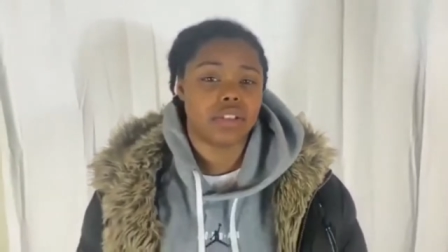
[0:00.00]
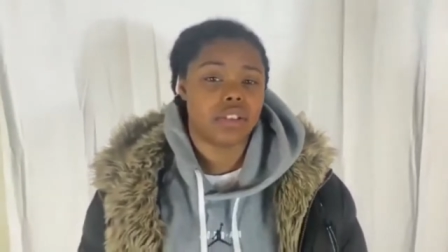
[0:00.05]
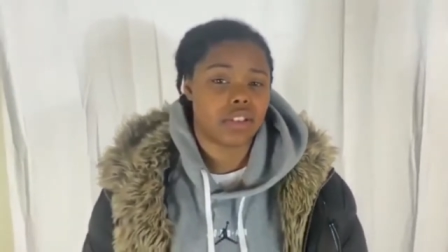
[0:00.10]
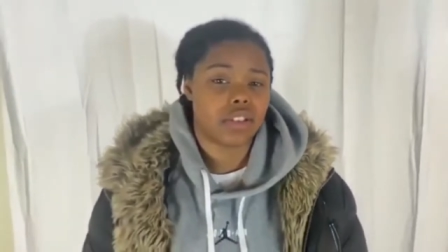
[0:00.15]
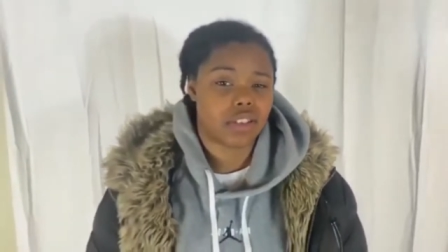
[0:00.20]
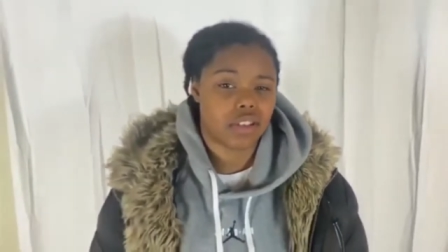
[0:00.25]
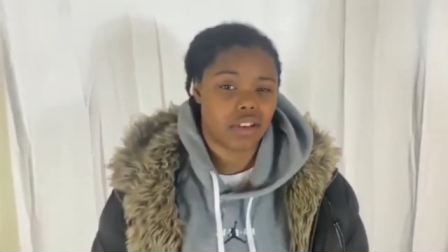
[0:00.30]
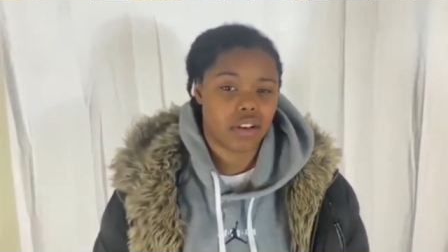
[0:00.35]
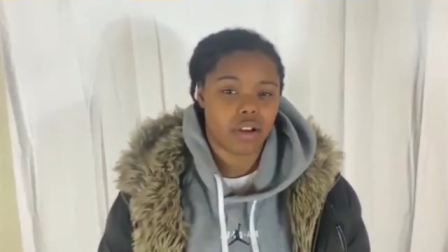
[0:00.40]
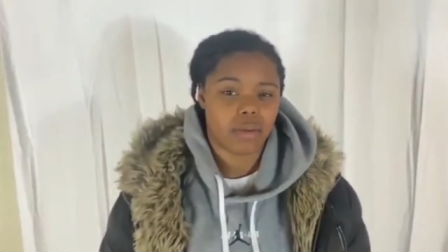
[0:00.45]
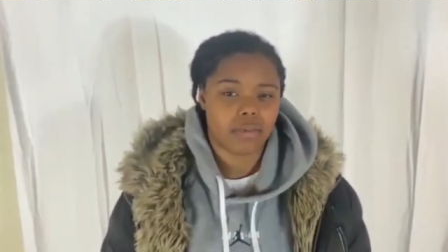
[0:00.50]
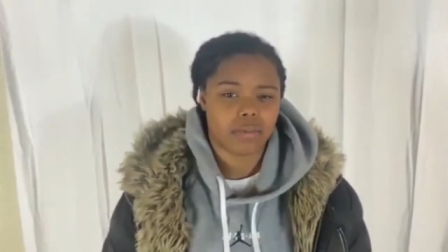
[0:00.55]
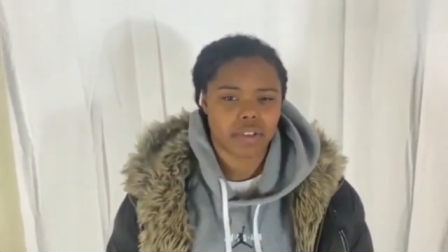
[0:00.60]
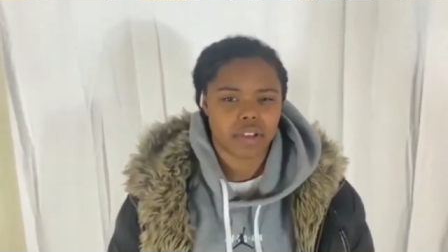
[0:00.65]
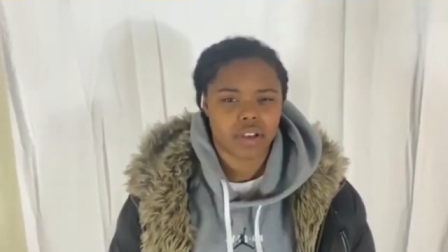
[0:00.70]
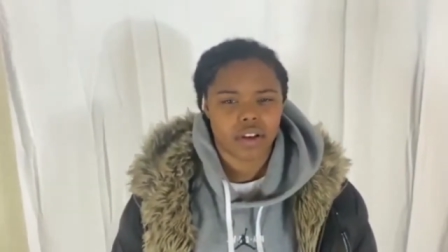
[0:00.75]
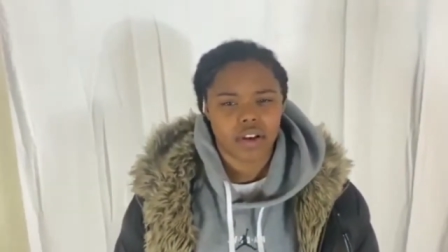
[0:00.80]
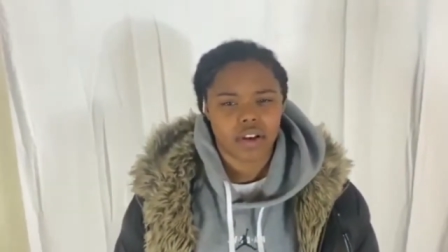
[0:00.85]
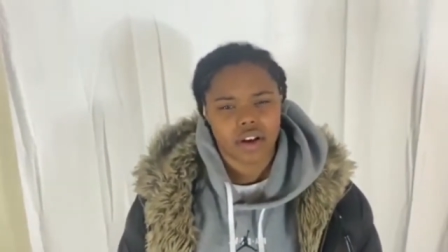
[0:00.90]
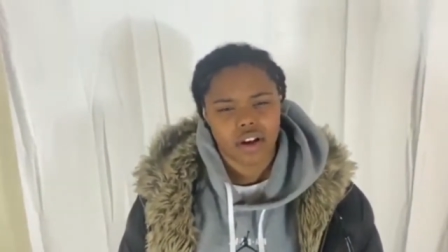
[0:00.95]
in the
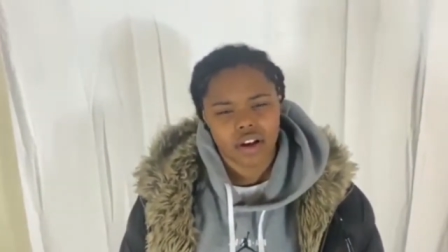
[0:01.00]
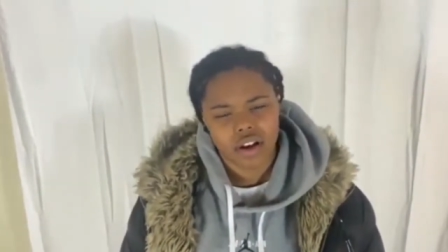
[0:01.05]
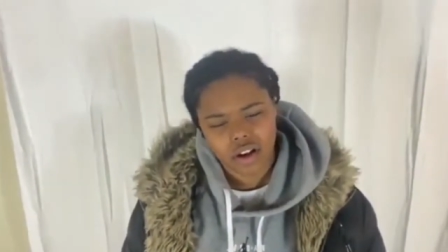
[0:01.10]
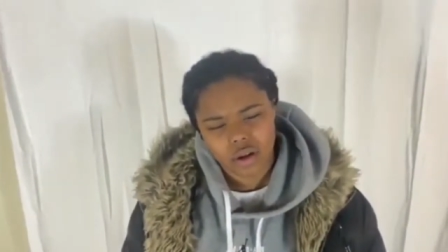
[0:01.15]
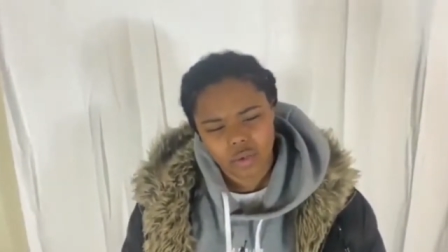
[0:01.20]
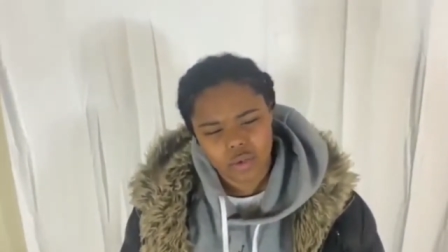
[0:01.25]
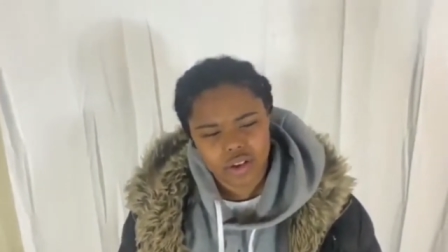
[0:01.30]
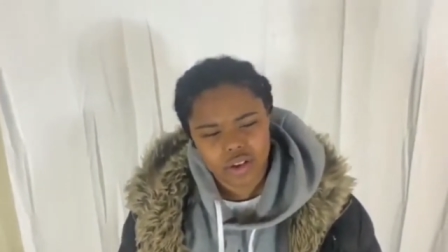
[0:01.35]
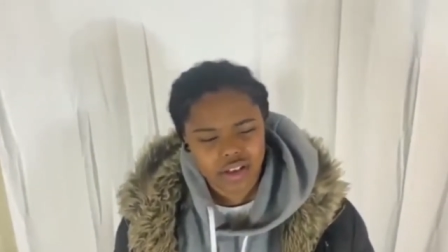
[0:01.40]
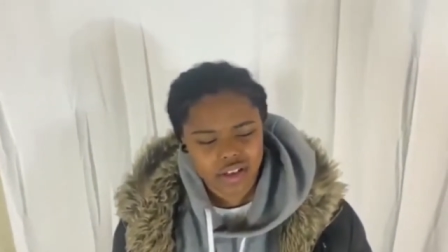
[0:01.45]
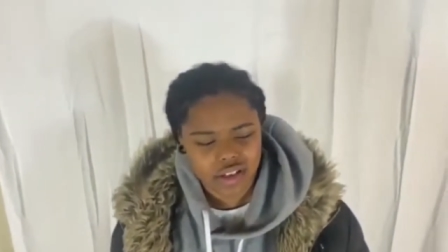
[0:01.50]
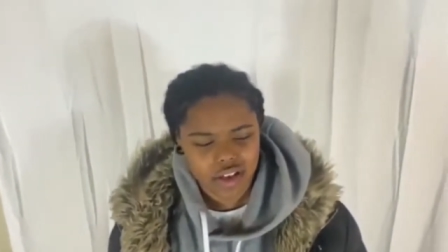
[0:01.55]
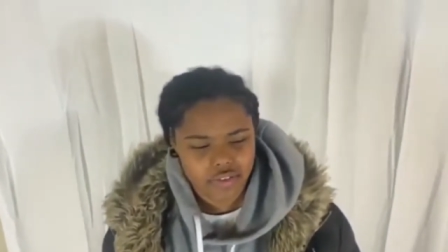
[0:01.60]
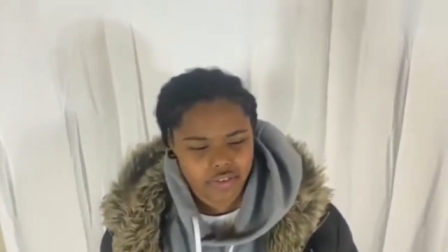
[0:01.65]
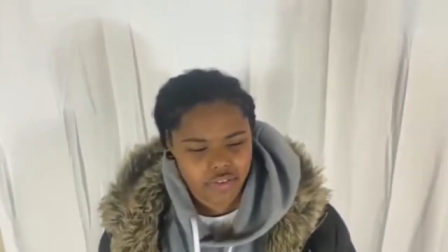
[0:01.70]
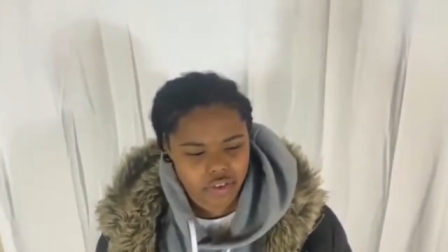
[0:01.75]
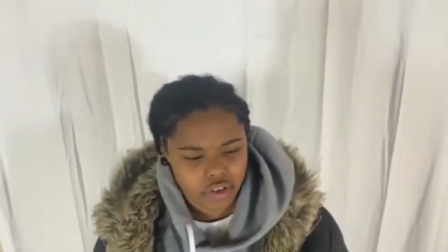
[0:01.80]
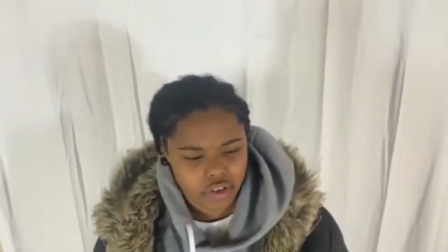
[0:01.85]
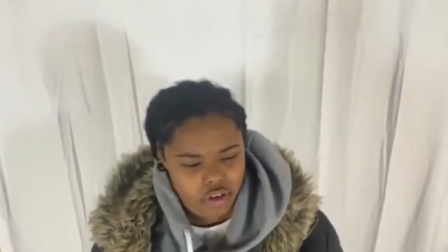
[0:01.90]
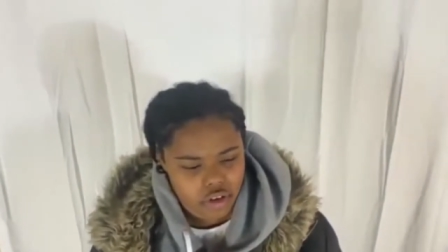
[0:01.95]
slums. I was
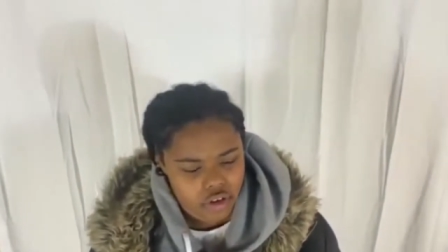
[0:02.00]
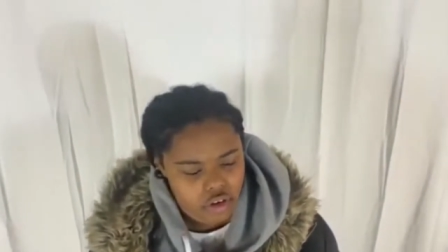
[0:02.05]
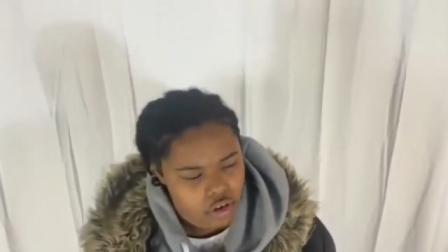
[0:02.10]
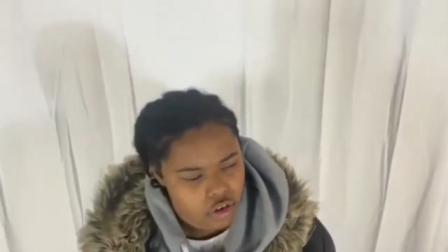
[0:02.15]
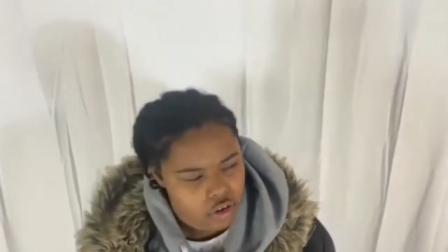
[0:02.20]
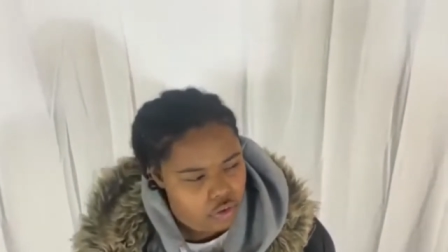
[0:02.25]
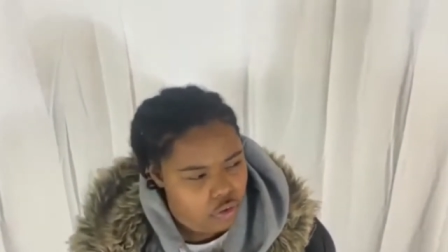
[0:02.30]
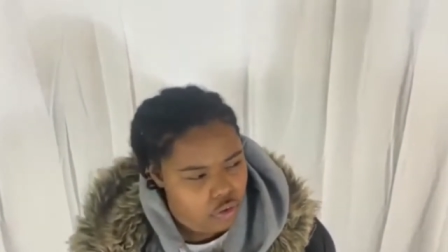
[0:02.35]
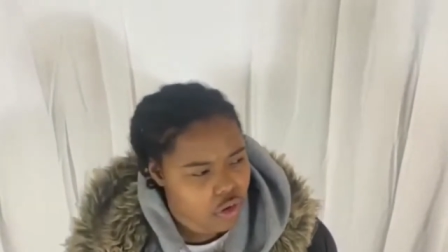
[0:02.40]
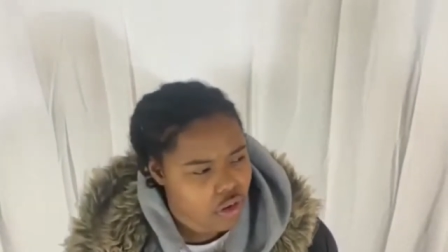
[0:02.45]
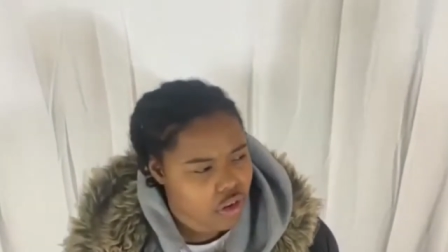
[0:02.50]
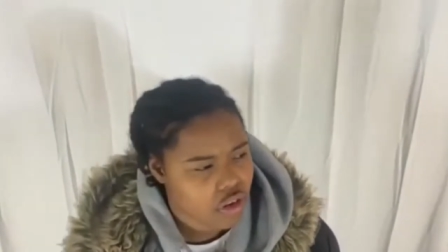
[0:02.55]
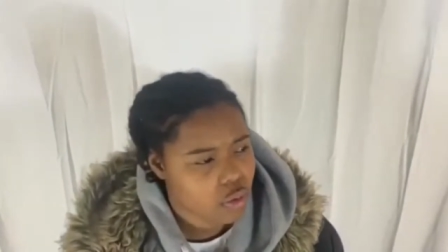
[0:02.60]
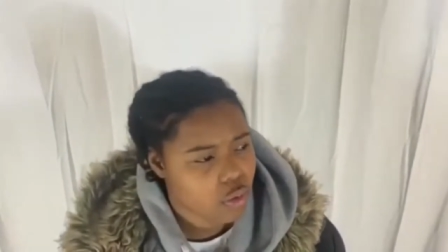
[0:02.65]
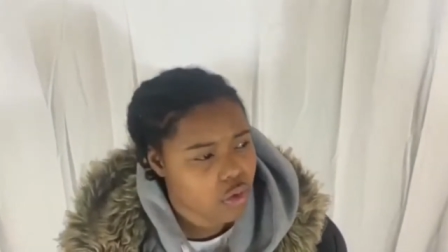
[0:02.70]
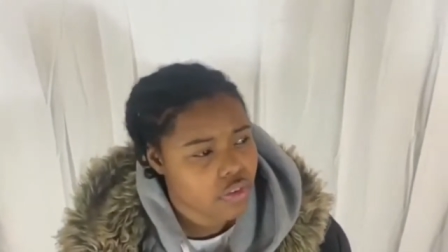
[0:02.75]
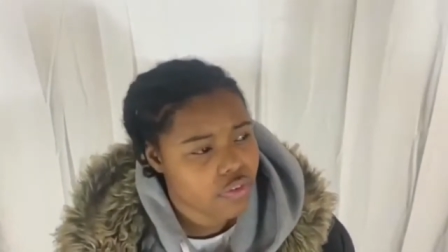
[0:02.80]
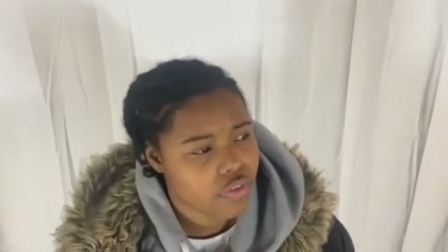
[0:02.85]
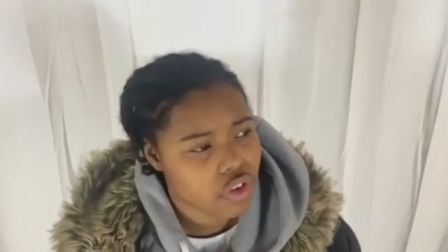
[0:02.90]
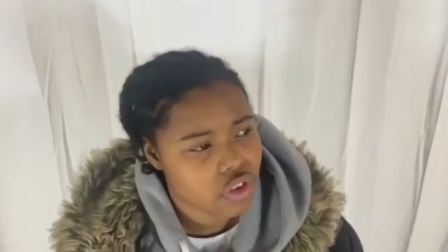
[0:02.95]
seven,
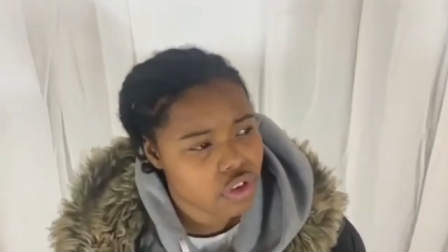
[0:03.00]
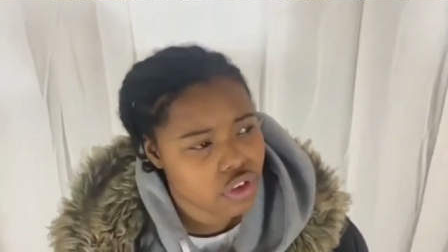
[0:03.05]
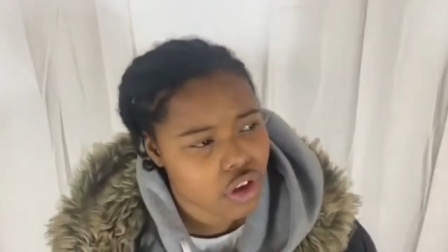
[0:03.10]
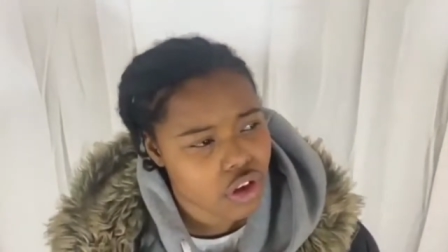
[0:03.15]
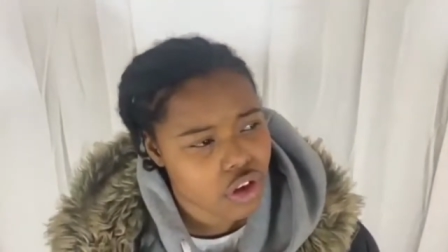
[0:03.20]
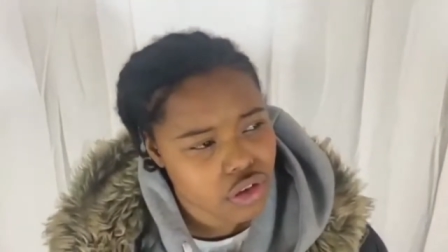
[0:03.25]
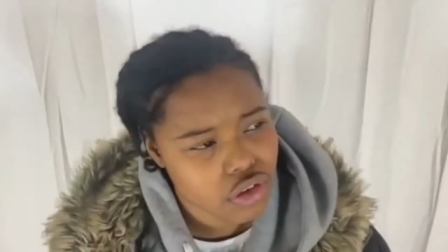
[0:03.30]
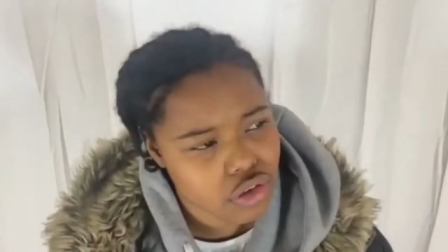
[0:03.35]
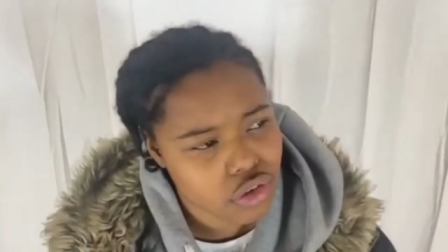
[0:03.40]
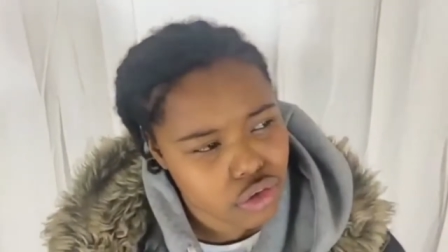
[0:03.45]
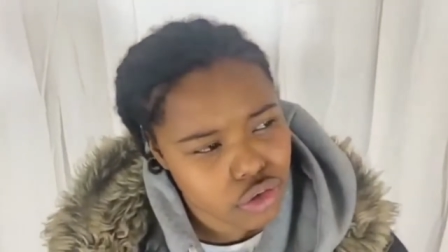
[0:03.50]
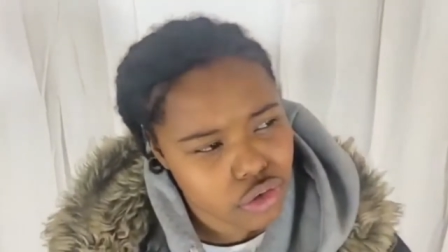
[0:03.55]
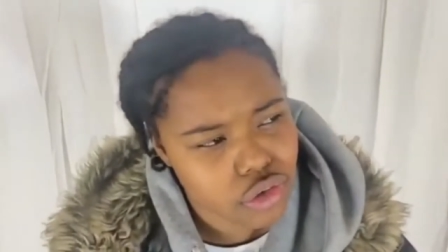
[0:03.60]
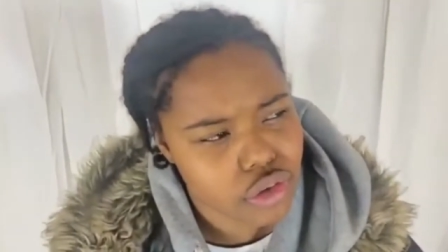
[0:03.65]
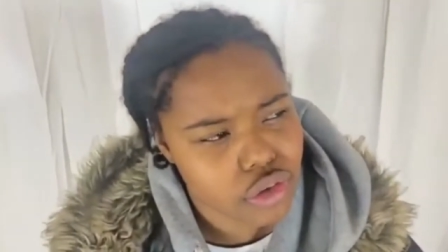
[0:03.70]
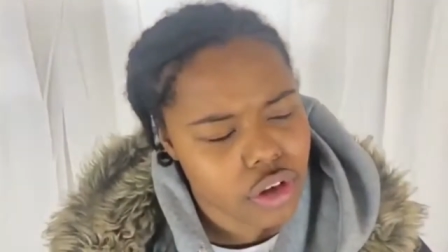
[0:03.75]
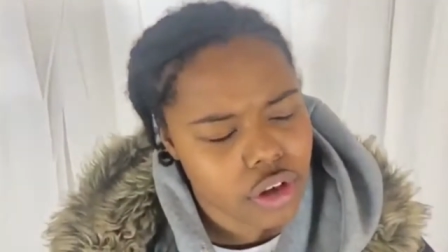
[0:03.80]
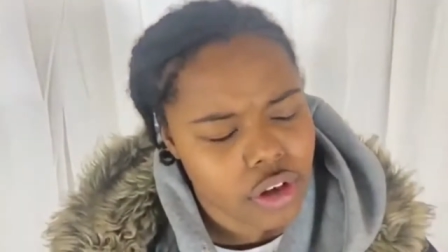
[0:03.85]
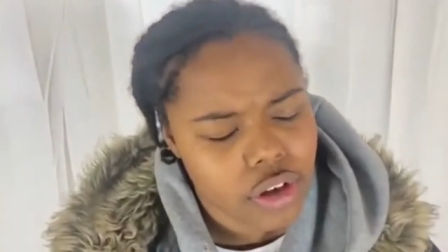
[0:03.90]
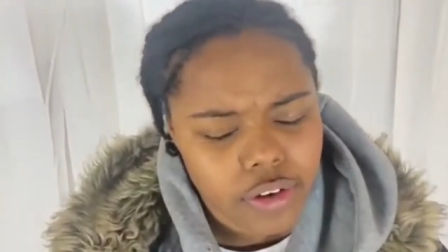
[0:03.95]
running with a dance
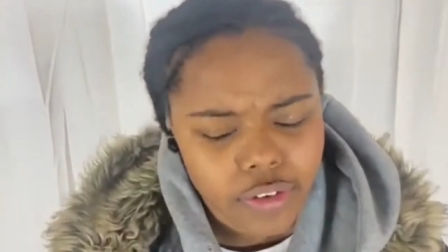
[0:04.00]
crew.